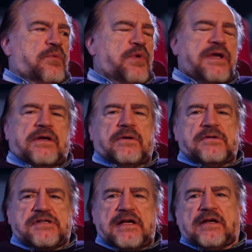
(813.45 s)
weak
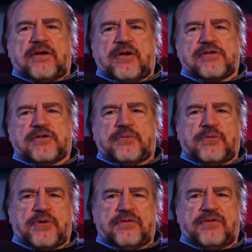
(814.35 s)
on psychological
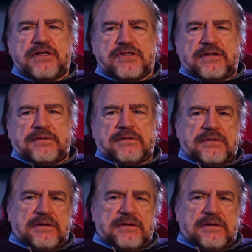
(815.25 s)
motivation.